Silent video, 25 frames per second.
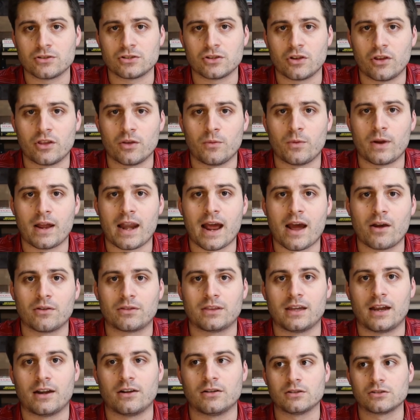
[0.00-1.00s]
is the only one
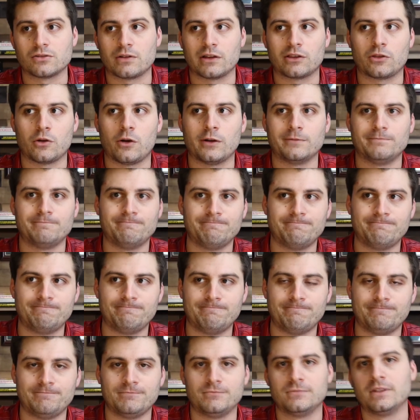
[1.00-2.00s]
out there. So I thought,
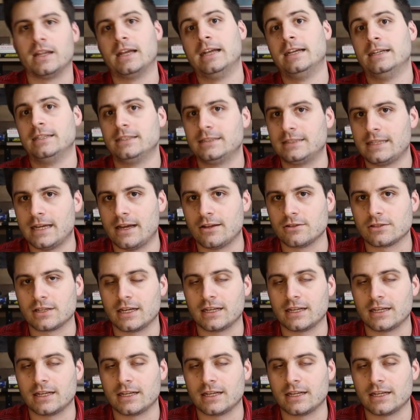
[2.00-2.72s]
sounds